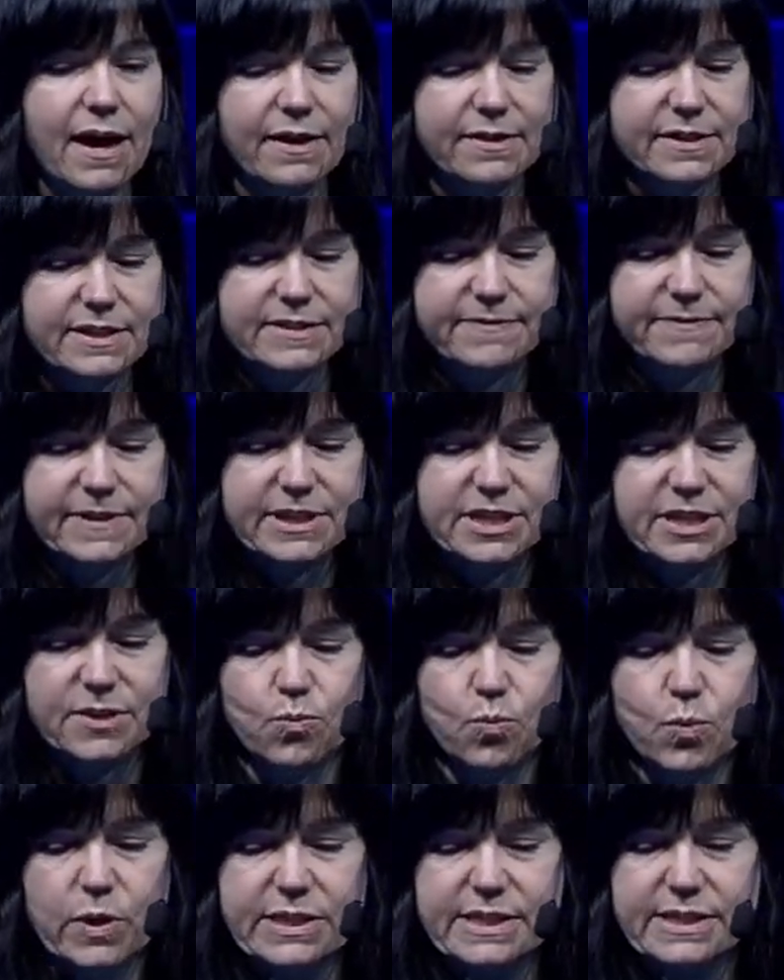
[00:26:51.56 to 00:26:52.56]
This
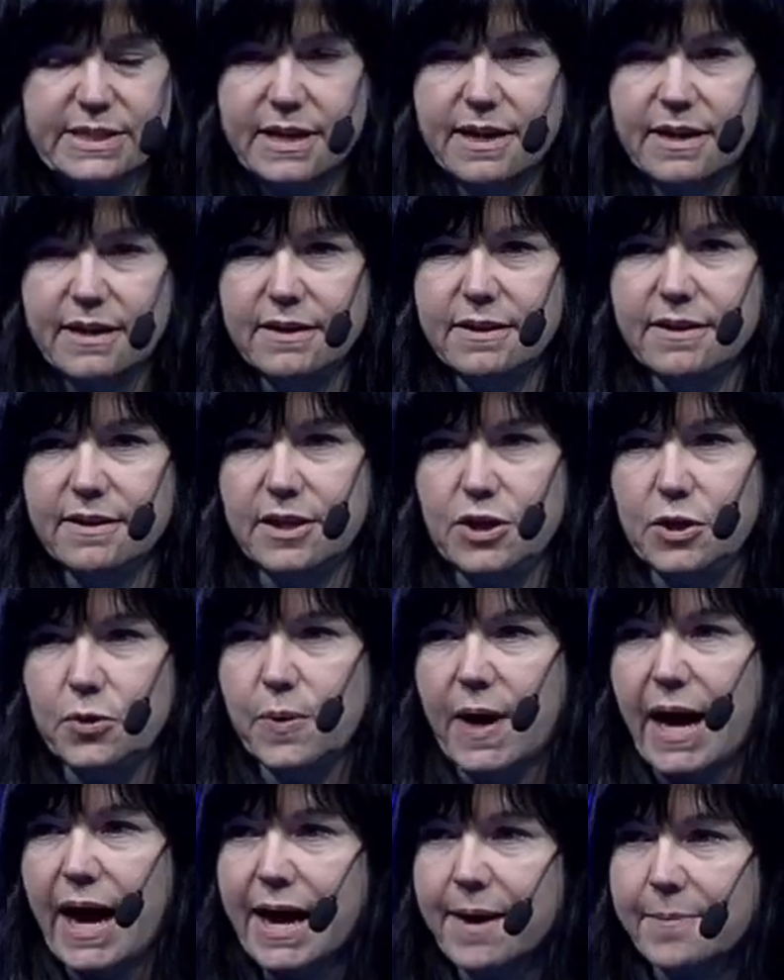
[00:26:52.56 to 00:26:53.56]
victim was in the
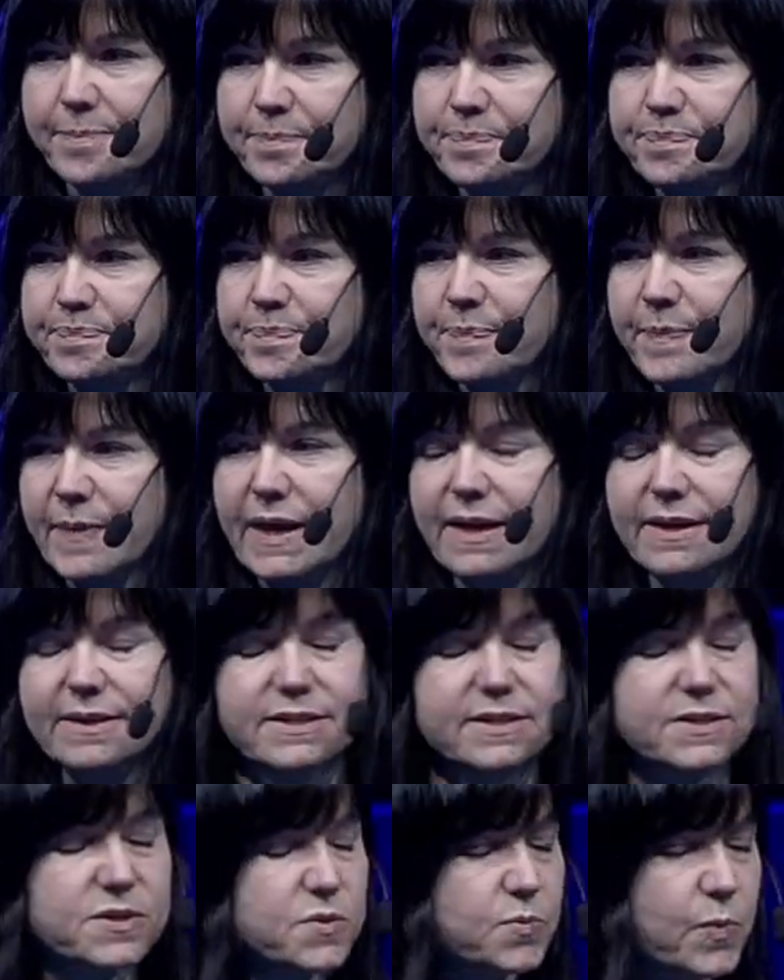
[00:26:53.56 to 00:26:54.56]
UK.
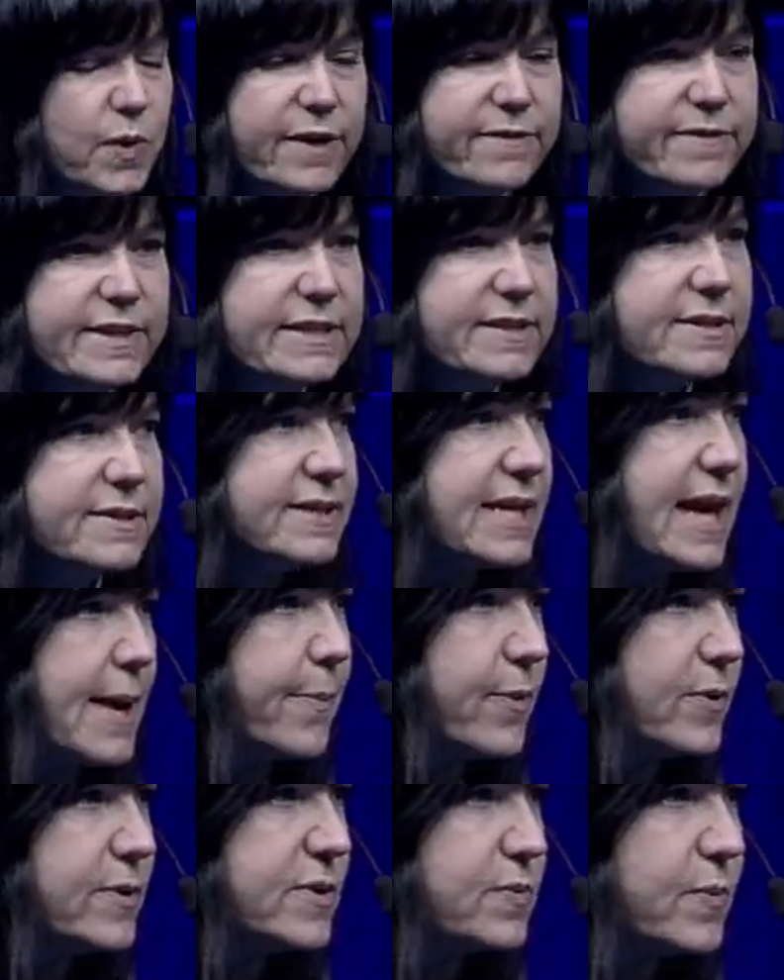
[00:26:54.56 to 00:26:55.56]
This is one of these
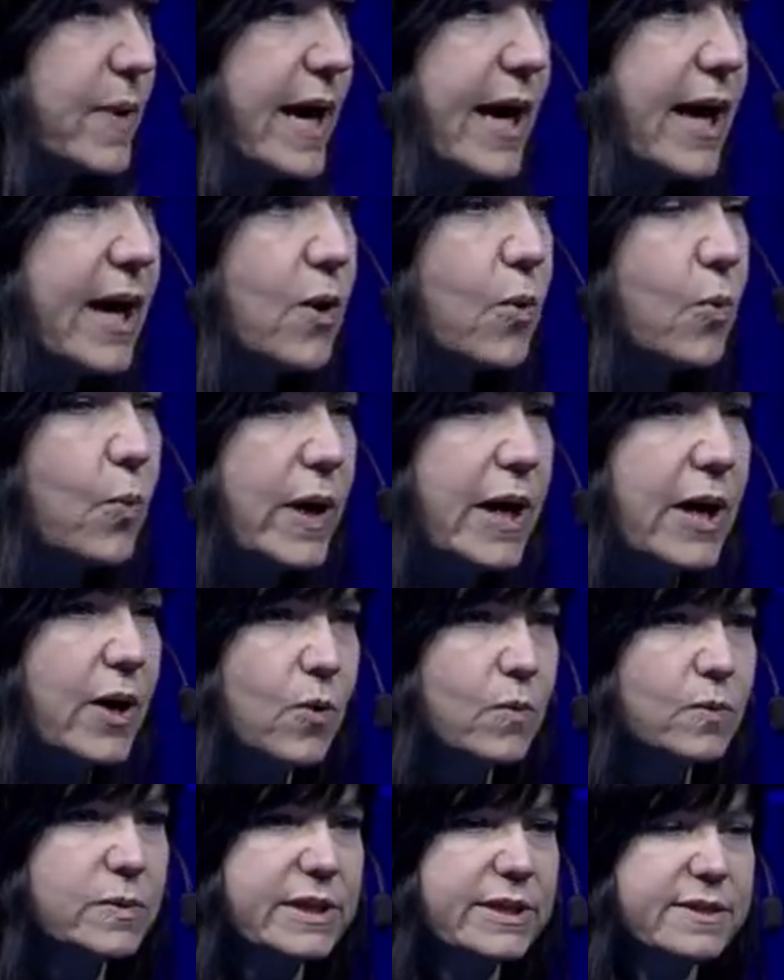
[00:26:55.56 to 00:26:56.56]
examples where we
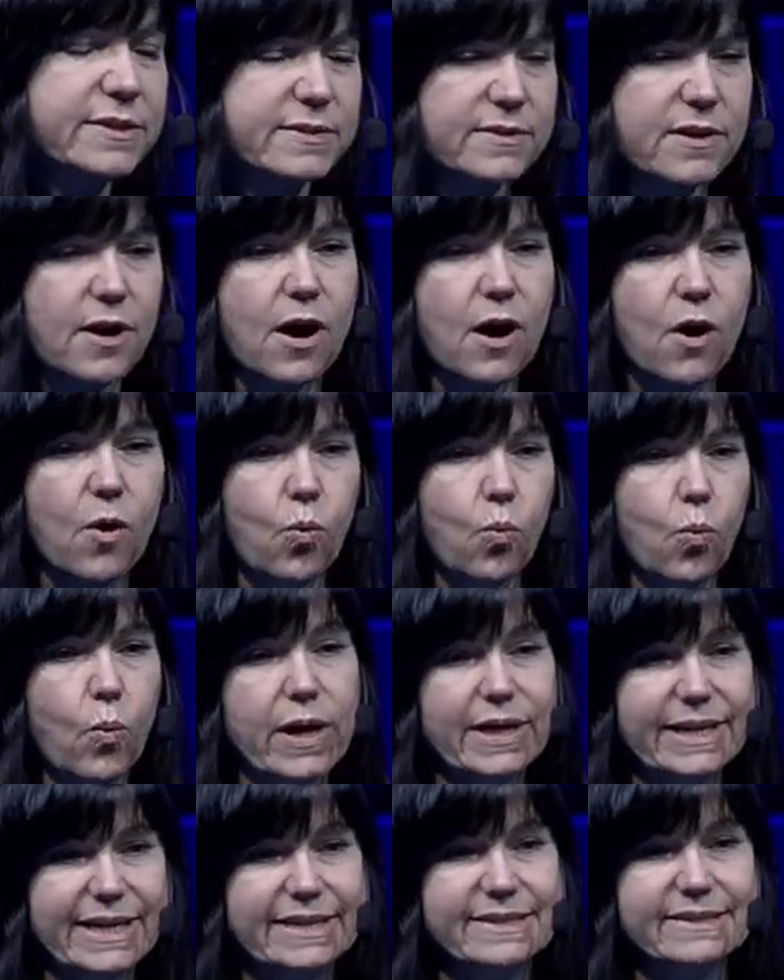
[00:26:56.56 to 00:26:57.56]
only saw
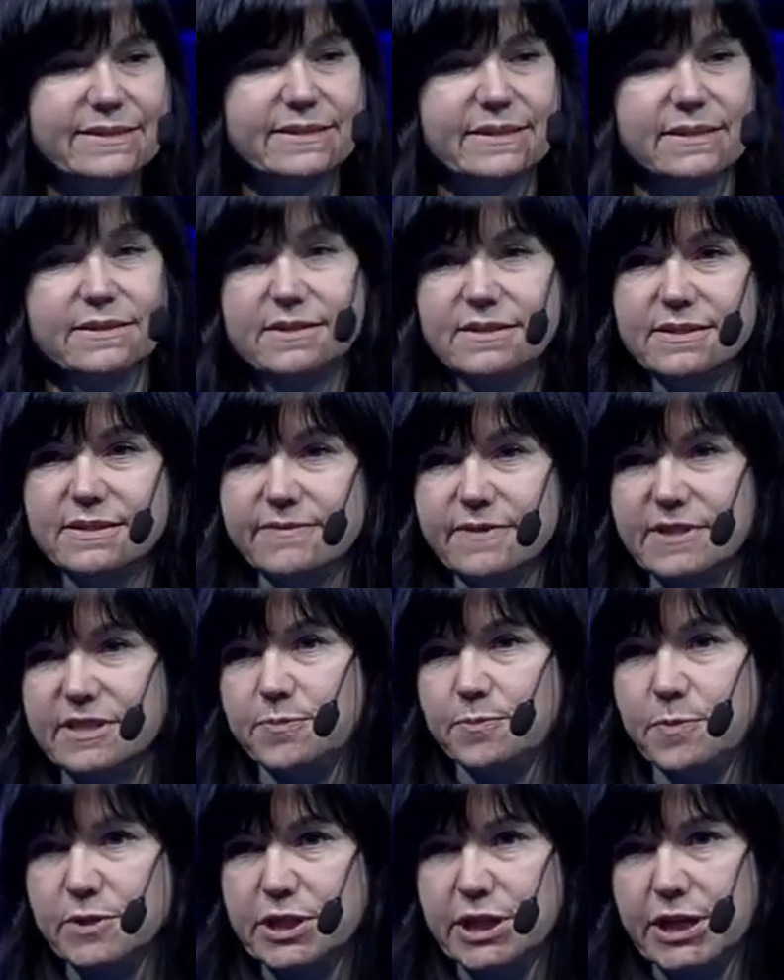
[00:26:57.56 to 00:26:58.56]
one instance of this
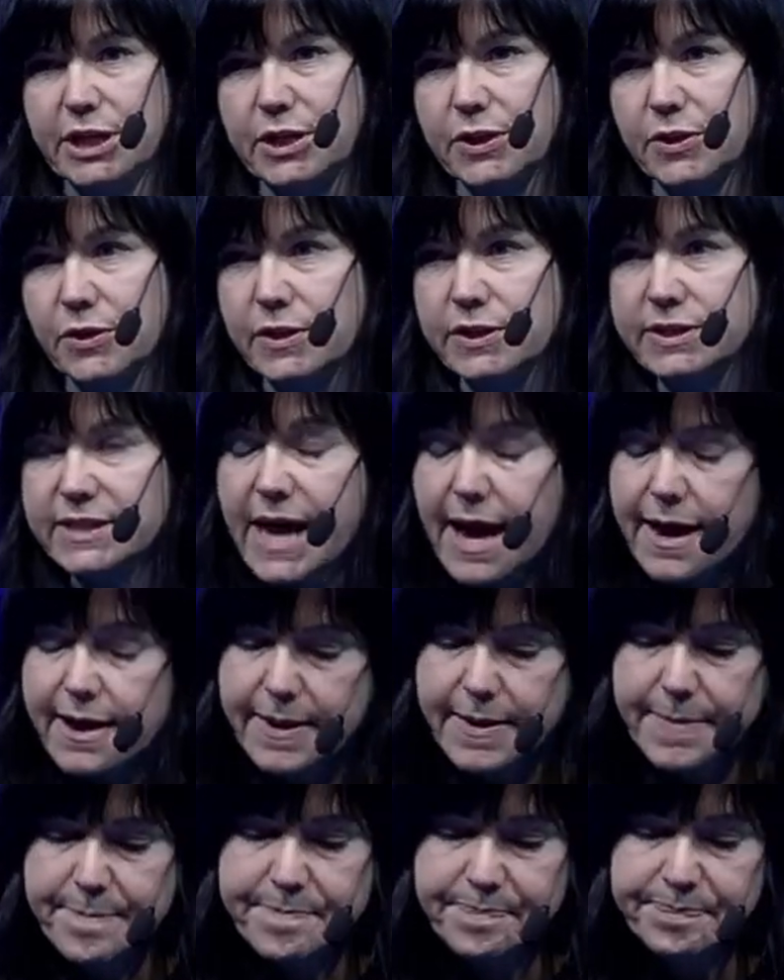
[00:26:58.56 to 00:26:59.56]
particular attack.